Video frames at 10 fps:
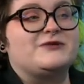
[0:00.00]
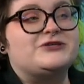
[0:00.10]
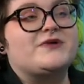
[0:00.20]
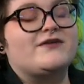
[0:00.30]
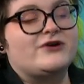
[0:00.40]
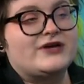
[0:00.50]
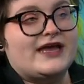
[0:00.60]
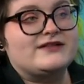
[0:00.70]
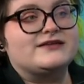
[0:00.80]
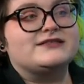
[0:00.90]
We do have our
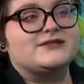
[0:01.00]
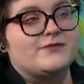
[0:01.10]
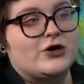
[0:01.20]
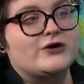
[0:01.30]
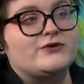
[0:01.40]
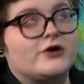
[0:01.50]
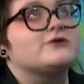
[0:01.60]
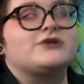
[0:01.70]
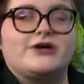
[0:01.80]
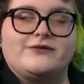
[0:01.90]
gala tomorrow, or
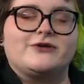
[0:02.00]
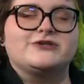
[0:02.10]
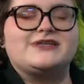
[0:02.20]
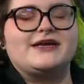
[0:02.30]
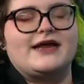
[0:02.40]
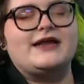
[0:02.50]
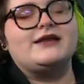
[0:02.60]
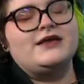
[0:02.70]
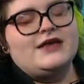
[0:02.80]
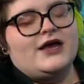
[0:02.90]
sorry, Thursday night.